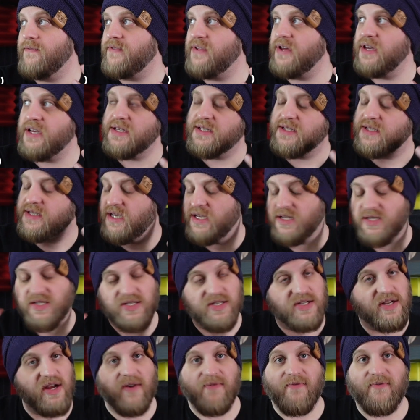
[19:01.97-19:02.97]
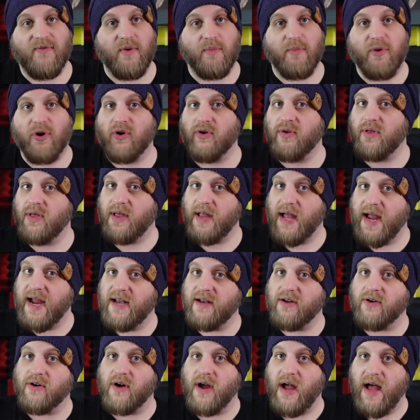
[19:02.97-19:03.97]
this is stuff from her
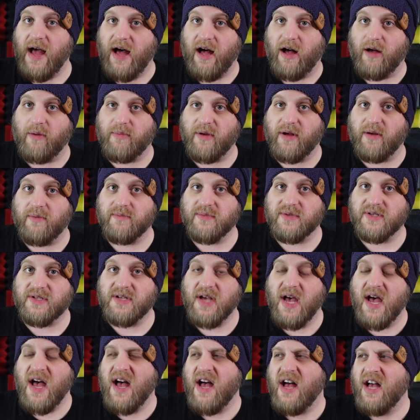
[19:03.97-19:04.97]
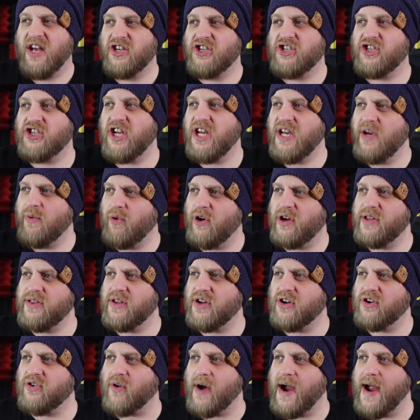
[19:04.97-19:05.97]
later albums. She won the
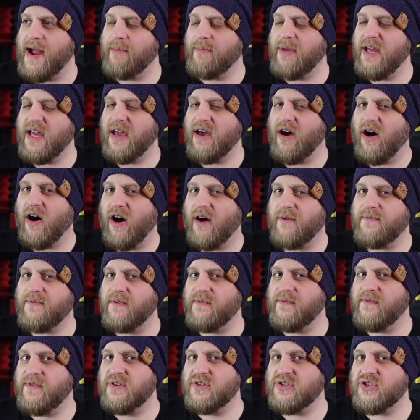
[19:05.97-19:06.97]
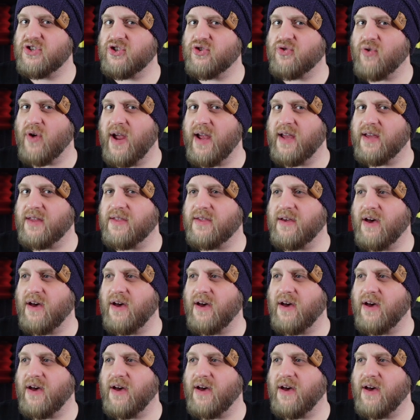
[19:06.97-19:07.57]
Grammy off of the strength